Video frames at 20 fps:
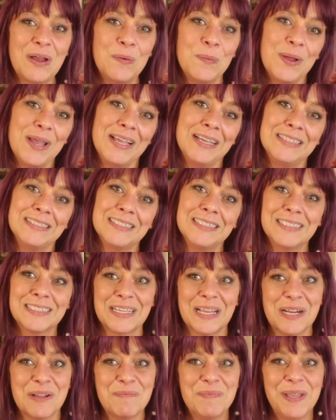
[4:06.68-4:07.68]
always, it's
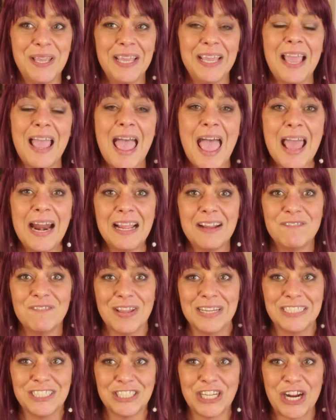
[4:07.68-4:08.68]
gonna be an
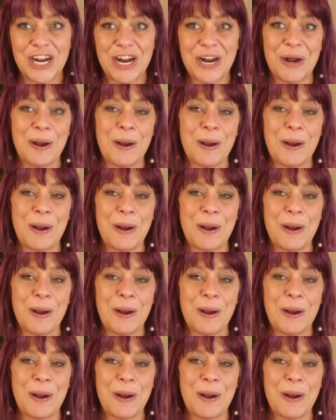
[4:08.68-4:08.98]
adventure.